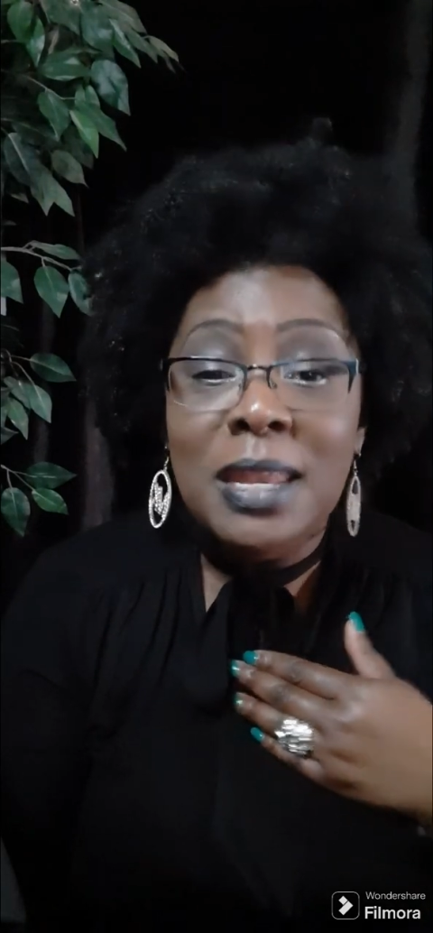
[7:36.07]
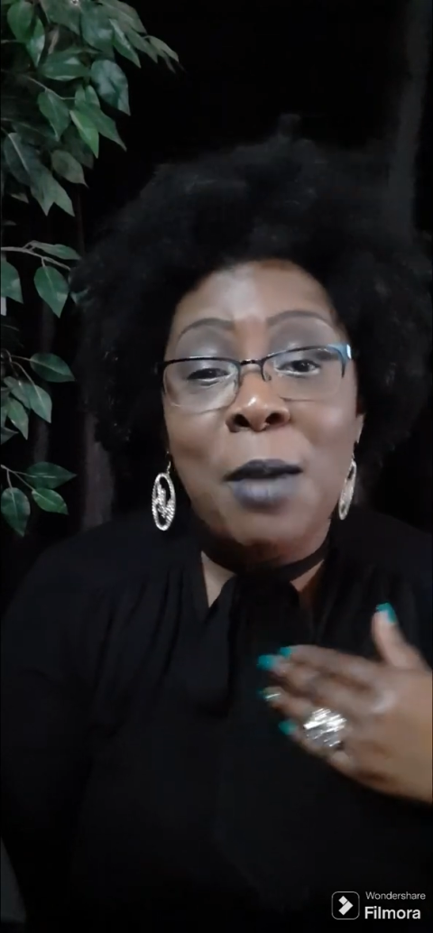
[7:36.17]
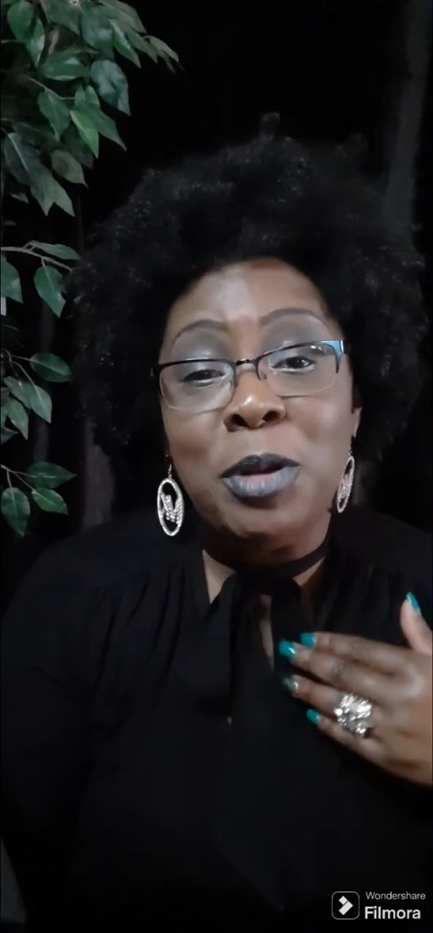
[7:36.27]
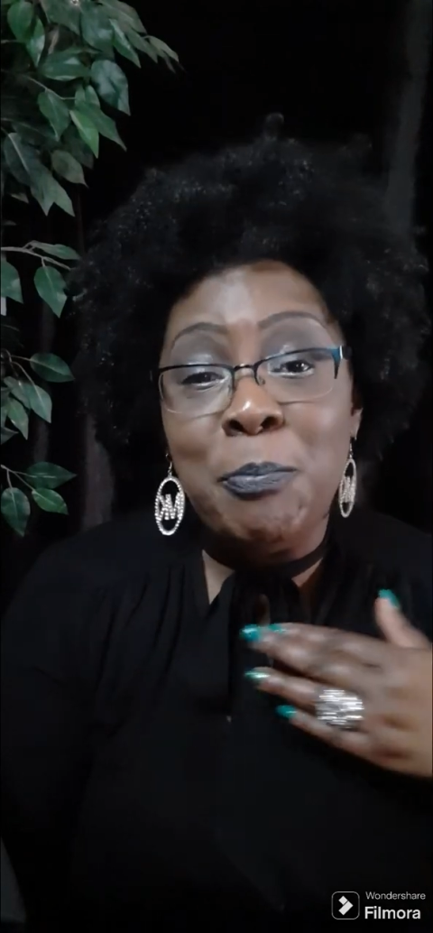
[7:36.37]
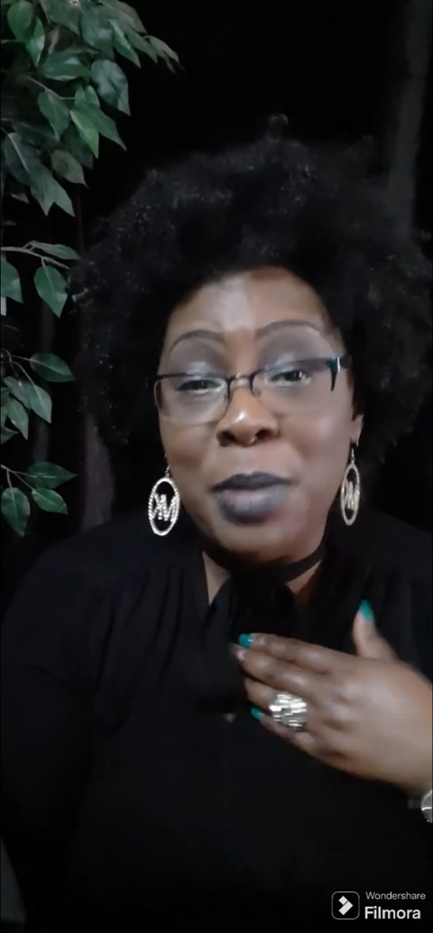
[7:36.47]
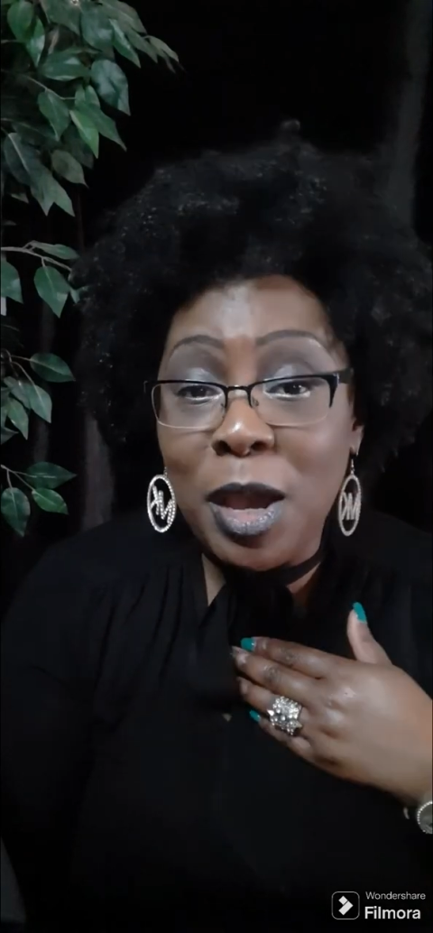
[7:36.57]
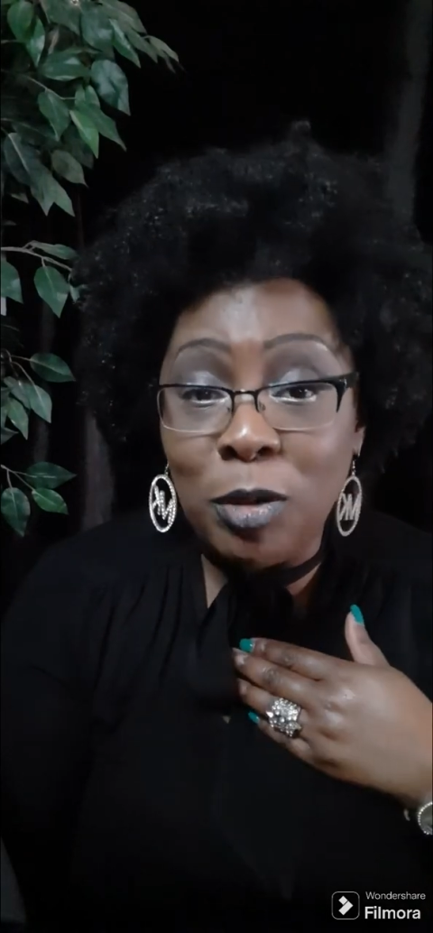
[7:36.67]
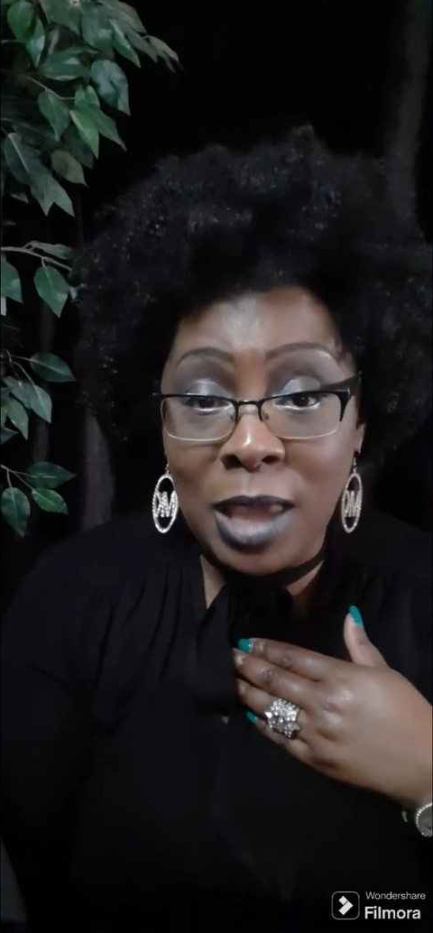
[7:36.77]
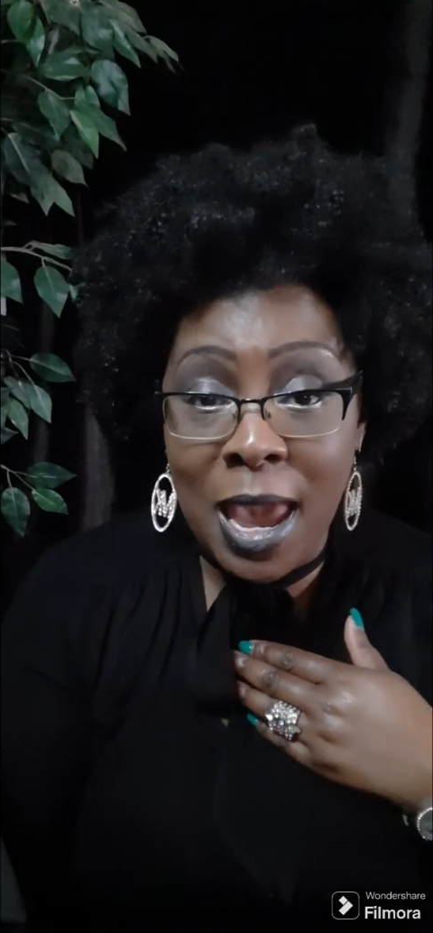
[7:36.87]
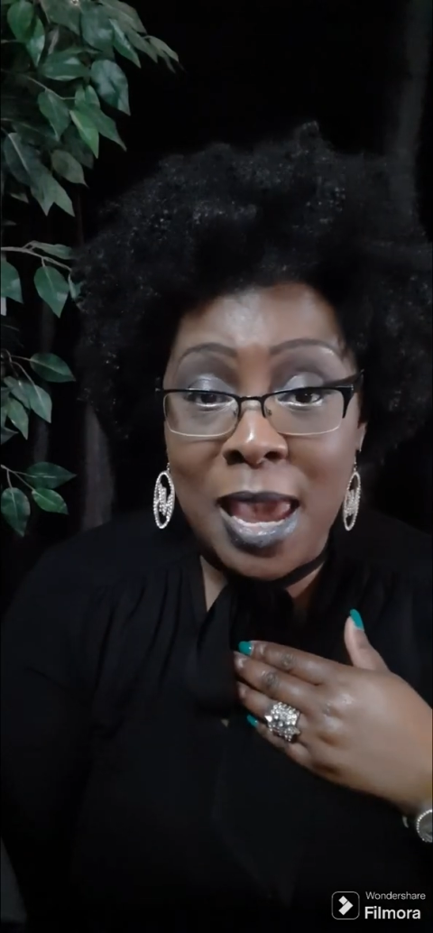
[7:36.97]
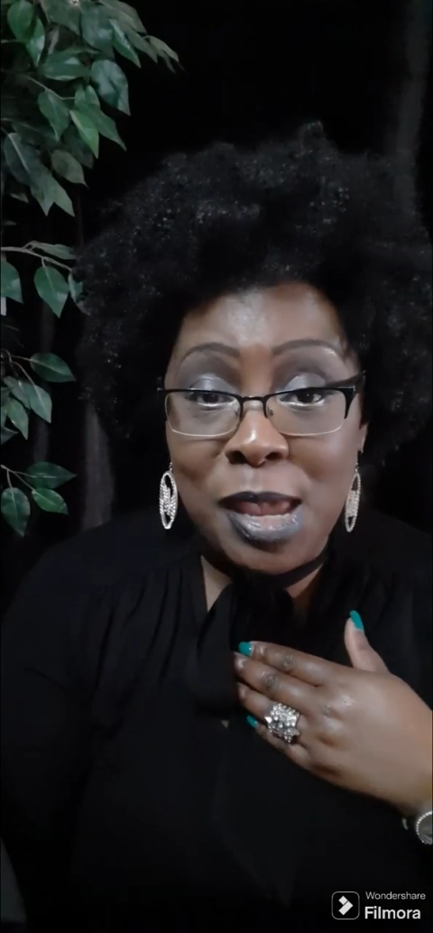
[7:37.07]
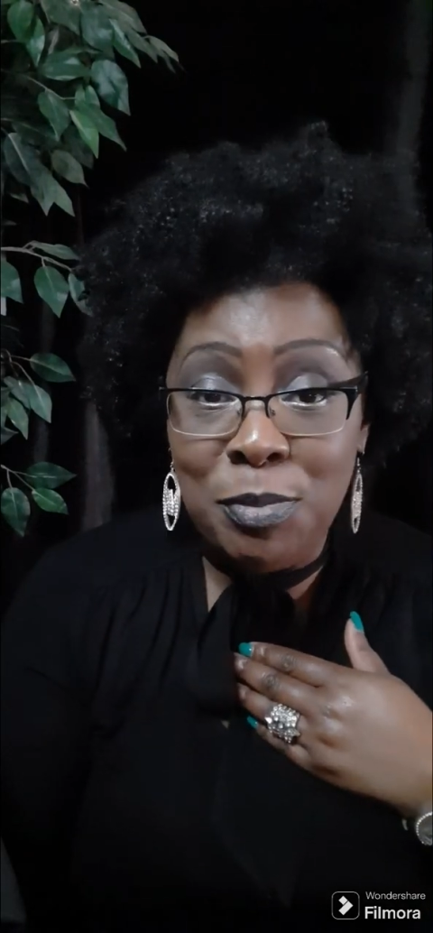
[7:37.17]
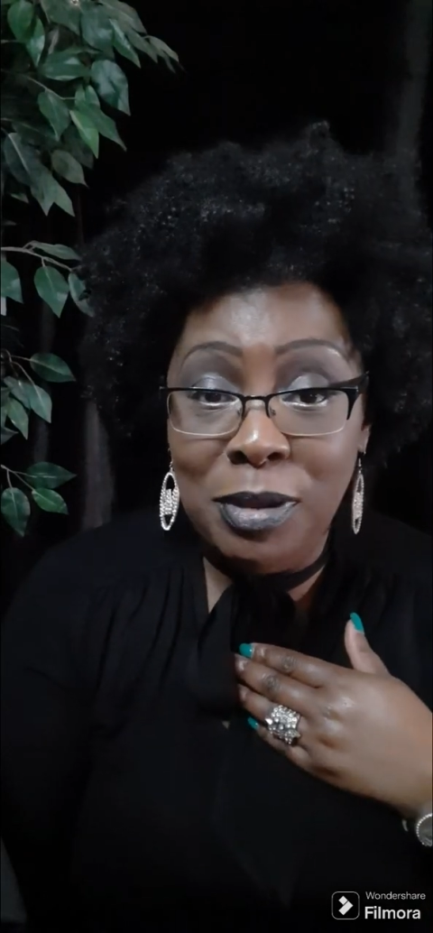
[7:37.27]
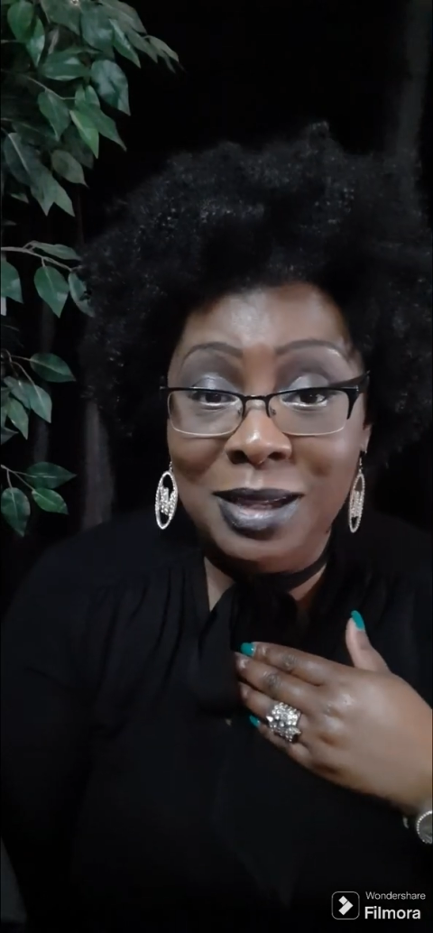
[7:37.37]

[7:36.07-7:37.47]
Now when the bill came,